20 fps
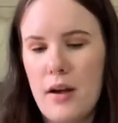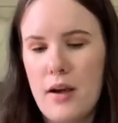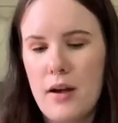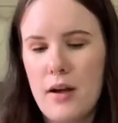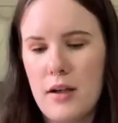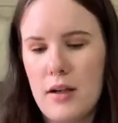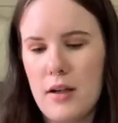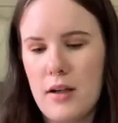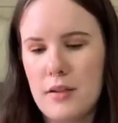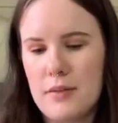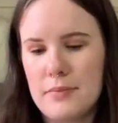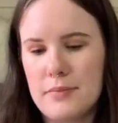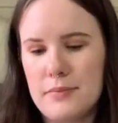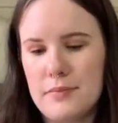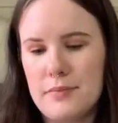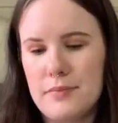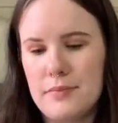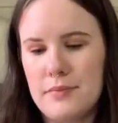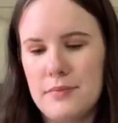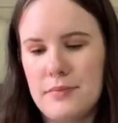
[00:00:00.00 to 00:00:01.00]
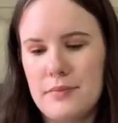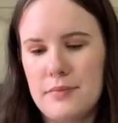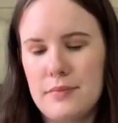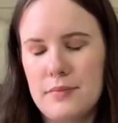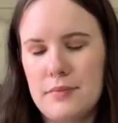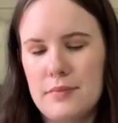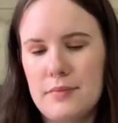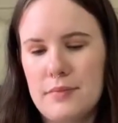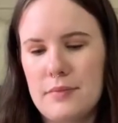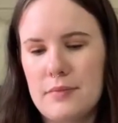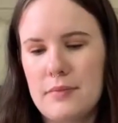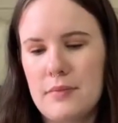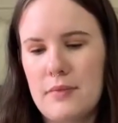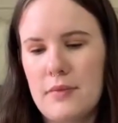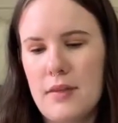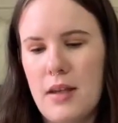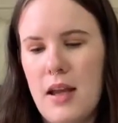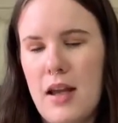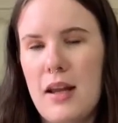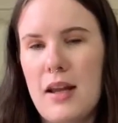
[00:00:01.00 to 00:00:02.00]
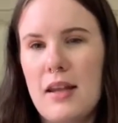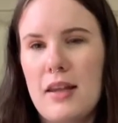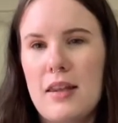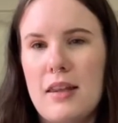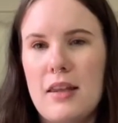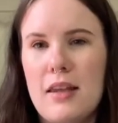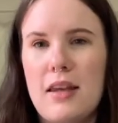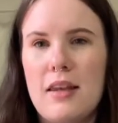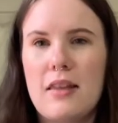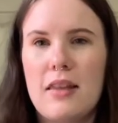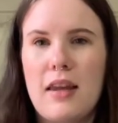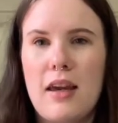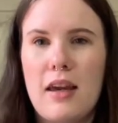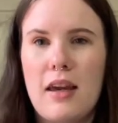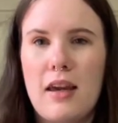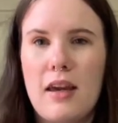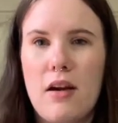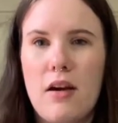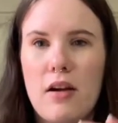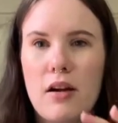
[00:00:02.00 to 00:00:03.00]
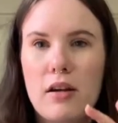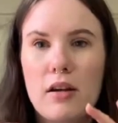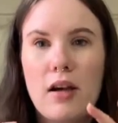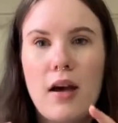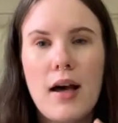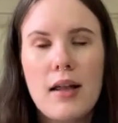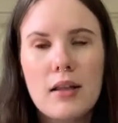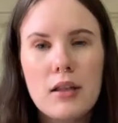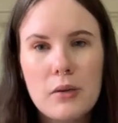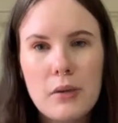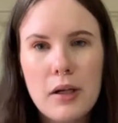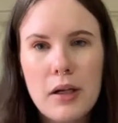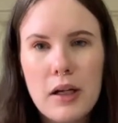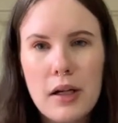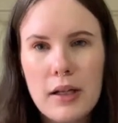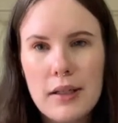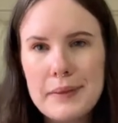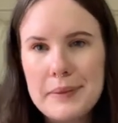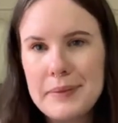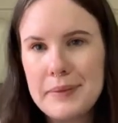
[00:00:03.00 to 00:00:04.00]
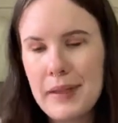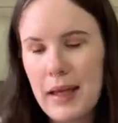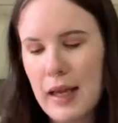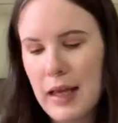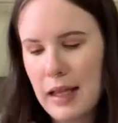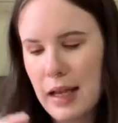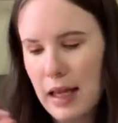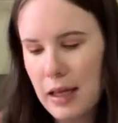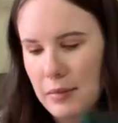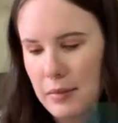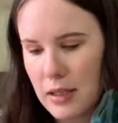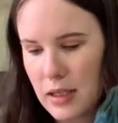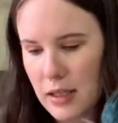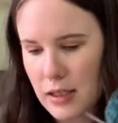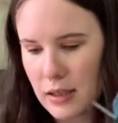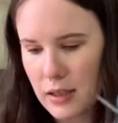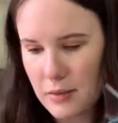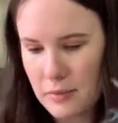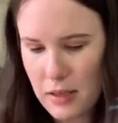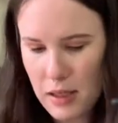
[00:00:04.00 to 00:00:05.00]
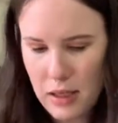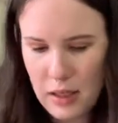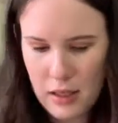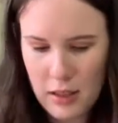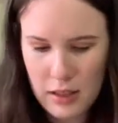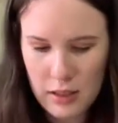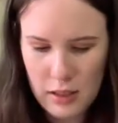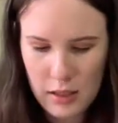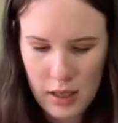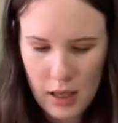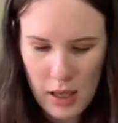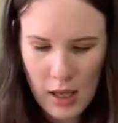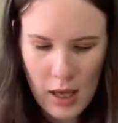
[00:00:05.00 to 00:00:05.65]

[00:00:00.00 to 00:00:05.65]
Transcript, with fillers: Um, and, and they are color work and I'm knitting them in,